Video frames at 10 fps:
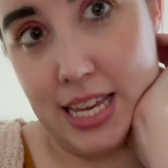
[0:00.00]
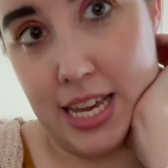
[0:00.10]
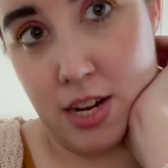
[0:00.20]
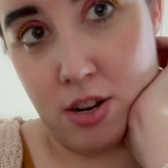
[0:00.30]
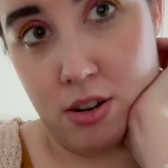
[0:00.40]

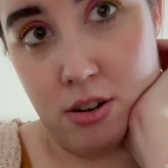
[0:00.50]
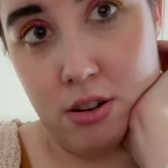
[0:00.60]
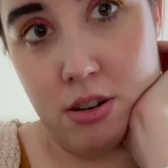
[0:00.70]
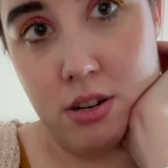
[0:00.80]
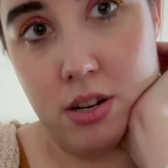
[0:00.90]

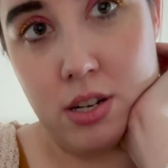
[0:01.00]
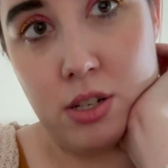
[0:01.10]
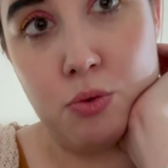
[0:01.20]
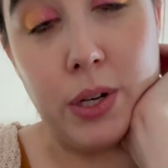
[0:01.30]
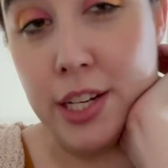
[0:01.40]
year.
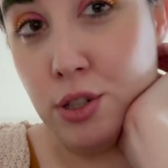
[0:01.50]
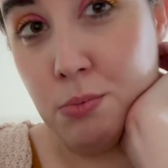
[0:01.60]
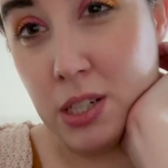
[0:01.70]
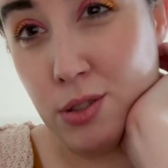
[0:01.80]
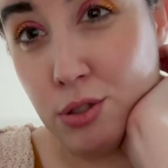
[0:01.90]
22
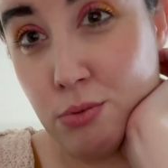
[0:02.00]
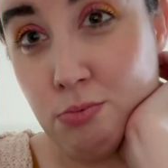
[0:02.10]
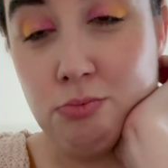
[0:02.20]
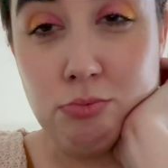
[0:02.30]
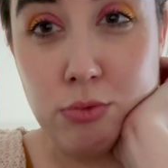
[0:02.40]
books,
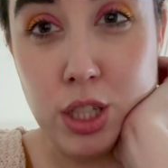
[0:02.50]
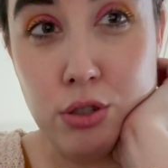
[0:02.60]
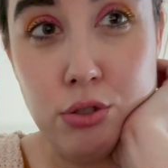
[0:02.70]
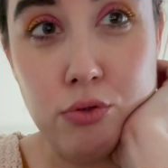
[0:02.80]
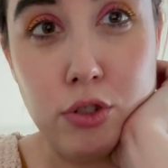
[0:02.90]

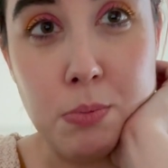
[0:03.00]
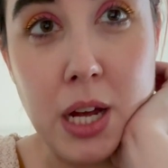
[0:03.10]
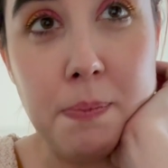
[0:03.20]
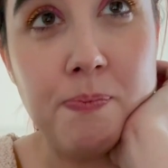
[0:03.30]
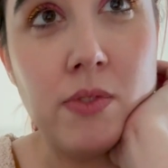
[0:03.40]
least used
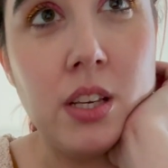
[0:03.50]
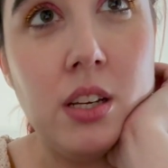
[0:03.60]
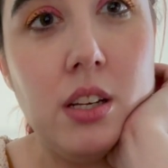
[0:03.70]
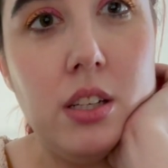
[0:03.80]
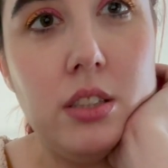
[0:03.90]
format.
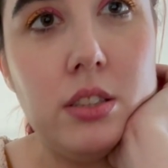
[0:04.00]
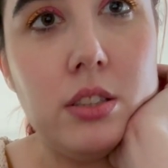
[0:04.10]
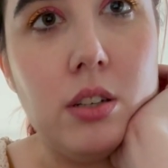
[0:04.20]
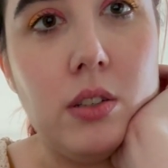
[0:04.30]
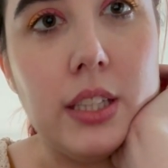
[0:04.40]

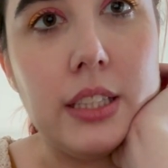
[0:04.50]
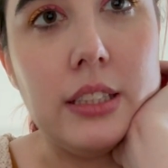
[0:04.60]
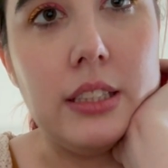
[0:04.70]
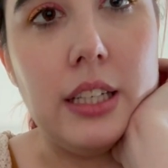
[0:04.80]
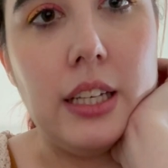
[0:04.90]
So let's
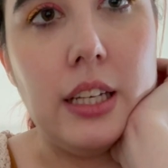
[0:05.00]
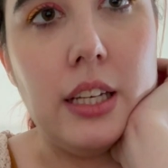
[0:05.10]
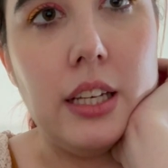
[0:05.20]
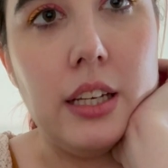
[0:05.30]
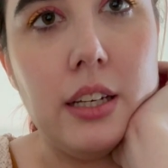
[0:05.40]

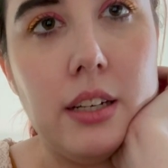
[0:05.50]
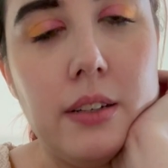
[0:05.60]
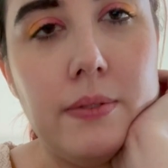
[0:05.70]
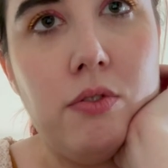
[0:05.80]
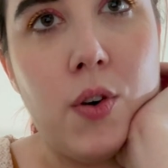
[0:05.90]
see.
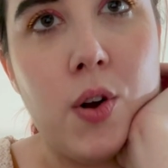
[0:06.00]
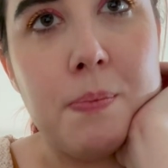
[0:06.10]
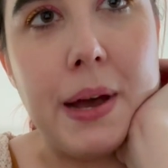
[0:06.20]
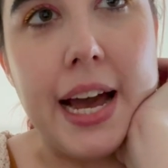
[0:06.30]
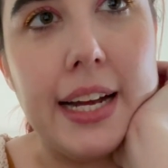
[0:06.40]

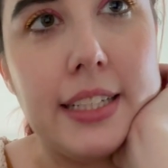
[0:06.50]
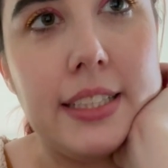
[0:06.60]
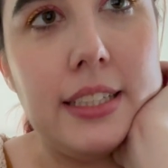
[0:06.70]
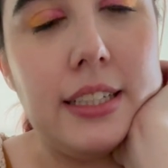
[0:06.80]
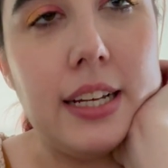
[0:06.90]

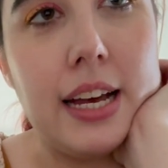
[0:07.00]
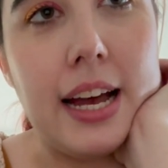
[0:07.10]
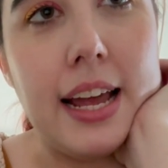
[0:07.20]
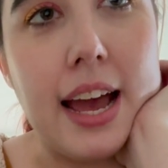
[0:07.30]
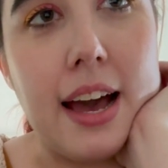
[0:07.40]
Format.
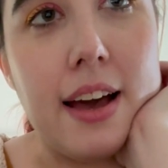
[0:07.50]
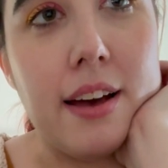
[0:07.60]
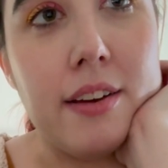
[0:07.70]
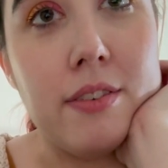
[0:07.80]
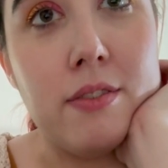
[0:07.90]
I
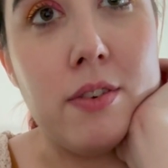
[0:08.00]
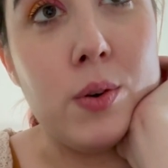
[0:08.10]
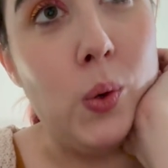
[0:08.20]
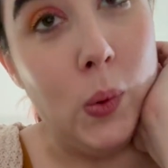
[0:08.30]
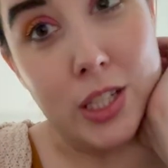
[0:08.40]
have,
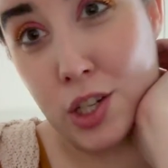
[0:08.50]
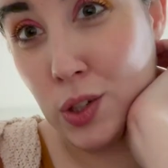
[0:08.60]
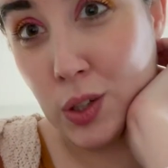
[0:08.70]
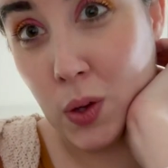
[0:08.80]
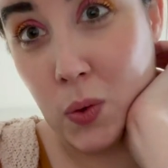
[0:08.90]
ooh, it's
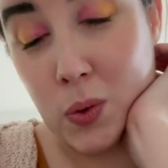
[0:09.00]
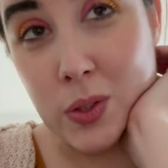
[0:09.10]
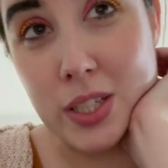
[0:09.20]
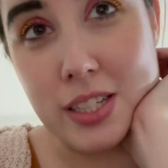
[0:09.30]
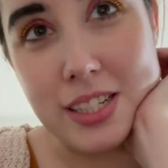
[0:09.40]

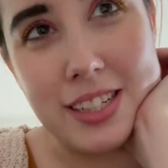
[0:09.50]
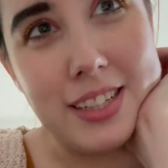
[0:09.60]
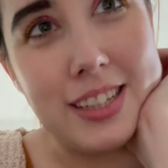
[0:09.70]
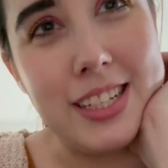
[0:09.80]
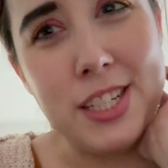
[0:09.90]
close.
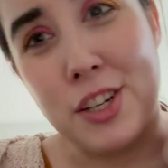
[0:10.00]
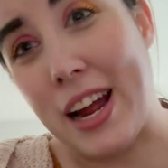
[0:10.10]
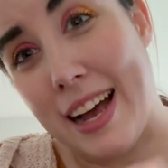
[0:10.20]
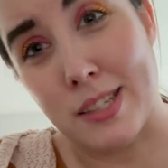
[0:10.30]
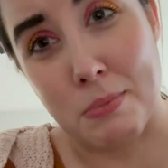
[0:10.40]
This year
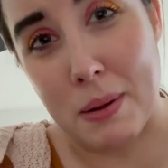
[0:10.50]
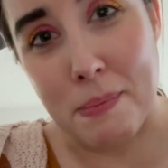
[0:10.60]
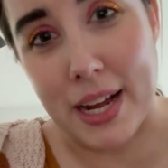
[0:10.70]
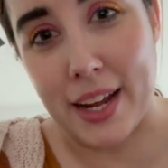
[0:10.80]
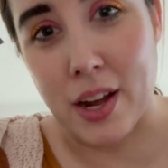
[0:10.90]
has been
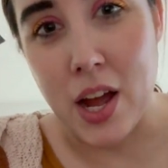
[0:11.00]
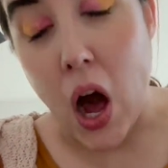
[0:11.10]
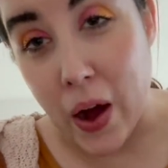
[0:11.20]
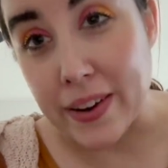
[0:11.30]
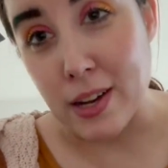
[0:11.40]
my
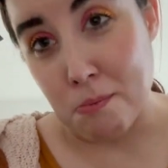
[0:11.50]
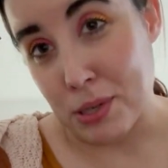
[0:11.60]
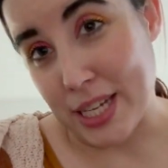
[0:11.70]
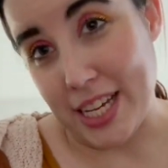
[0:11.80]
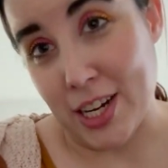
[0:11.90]

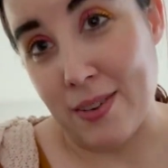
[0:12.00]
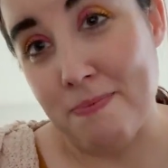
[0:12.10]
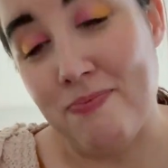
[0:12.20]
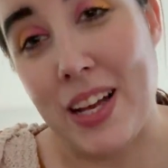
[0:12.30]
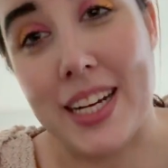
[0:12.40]
audiobook year,
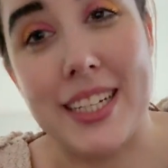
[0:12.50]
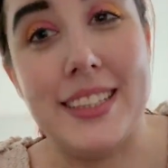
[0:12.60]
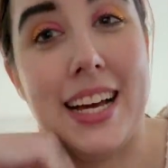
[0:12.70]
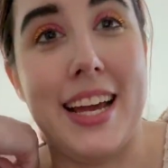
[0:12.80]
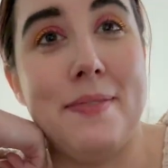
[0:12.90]
not gonna
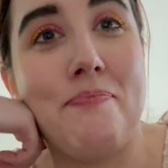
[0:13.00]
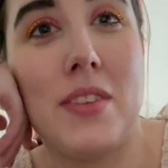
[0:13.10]
lie.